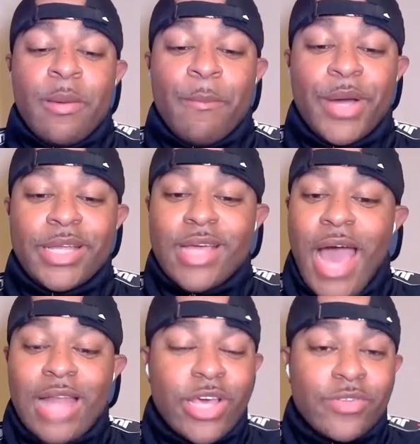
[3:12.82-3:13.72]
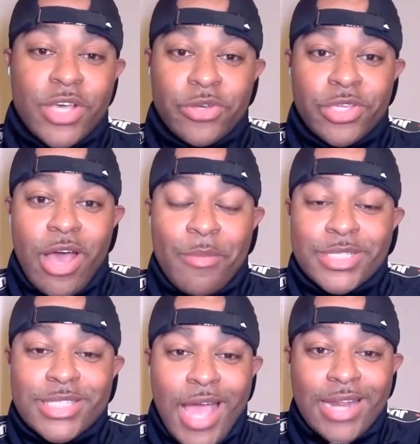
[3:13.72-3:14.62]
But I love Tokyo. I'm
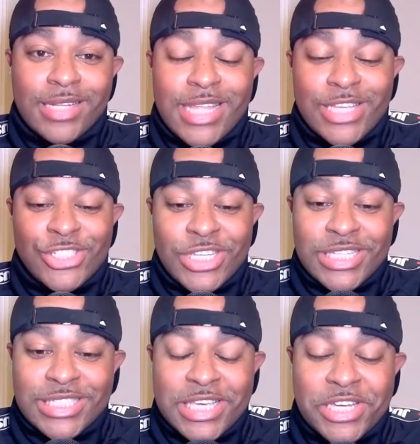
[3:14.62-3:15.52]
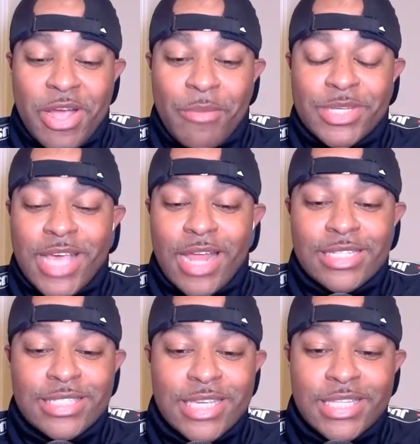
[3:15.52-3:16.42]
excited that she's here. I'm excited to
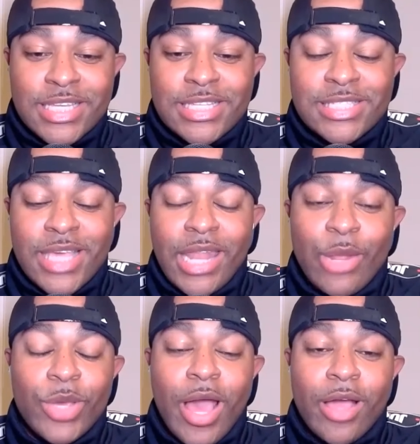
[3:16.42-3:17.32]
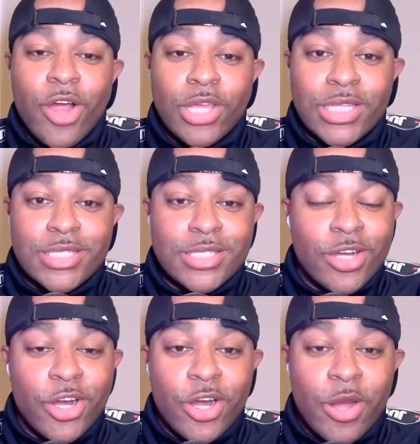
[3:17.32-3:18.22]
see this. And then we got Karlissa,
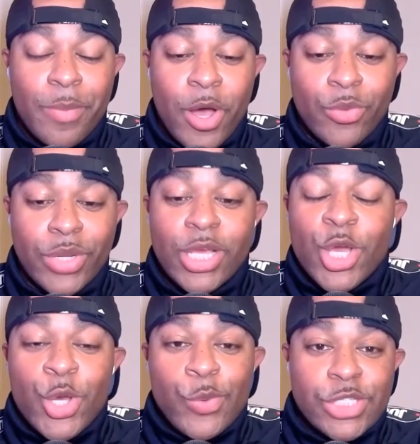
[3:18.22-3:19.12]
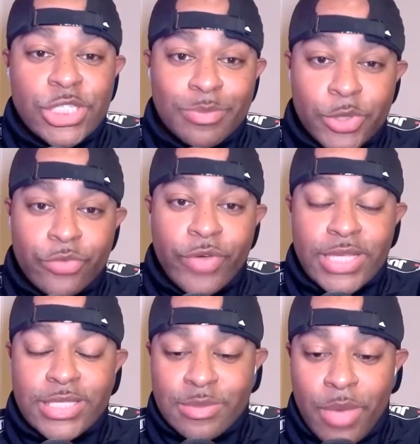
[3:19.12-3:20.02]
her opponent, which is
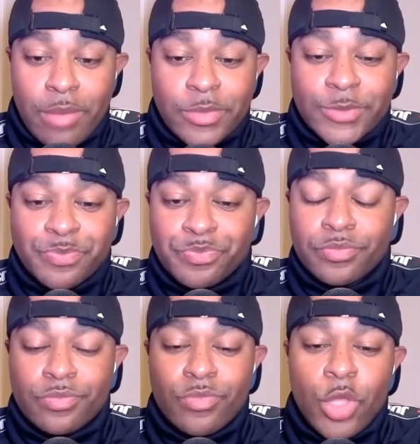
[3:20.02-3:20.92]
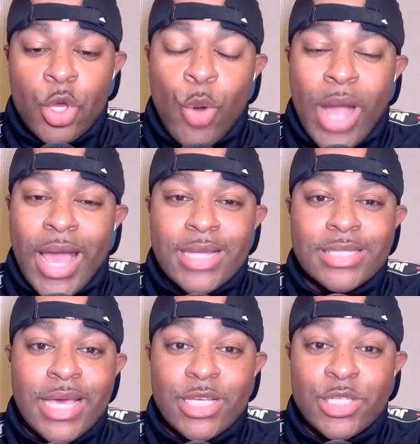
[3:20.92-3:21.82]
Blueface's mama, who I gotta
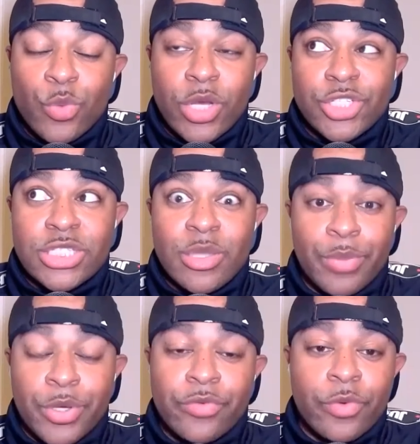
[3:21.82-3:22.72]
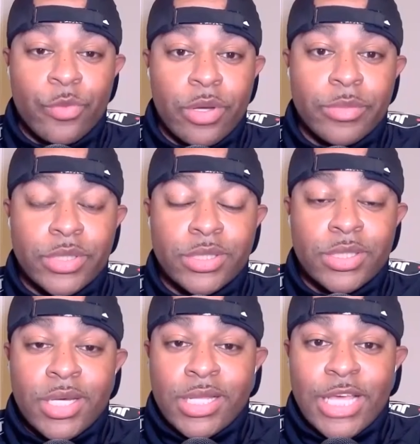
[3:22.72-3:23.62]
say as well, she's a beautiful woman.
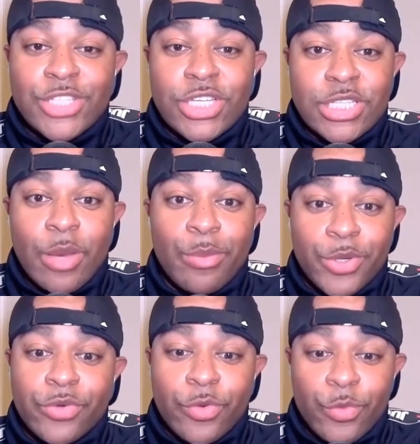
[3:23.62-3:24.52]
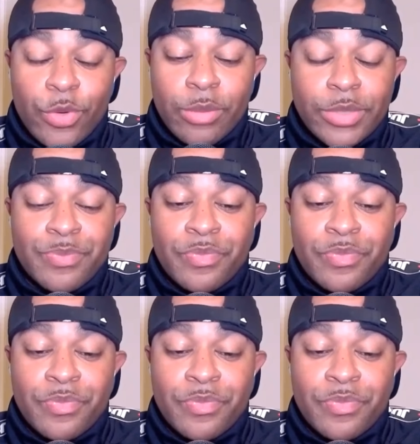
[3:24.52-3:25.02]
Like she is a beautiful woman.